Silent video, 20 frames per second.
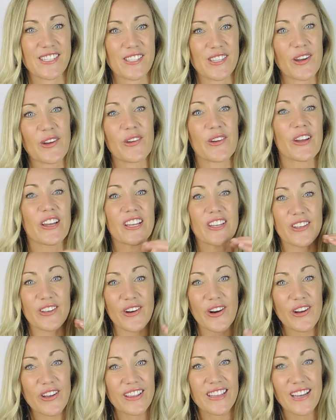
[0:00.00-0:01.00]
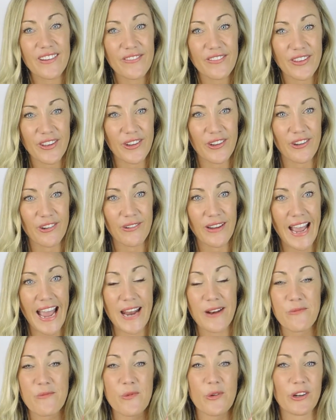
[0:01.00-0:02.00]
So go love you
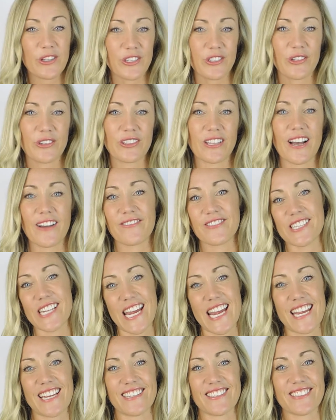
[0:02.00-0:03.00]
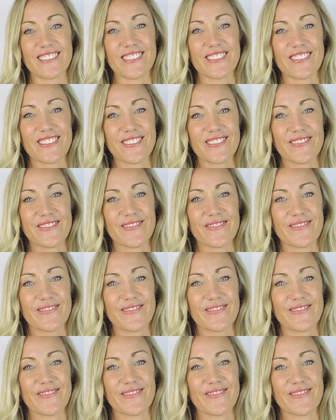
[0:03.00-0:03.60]
and watch your life change.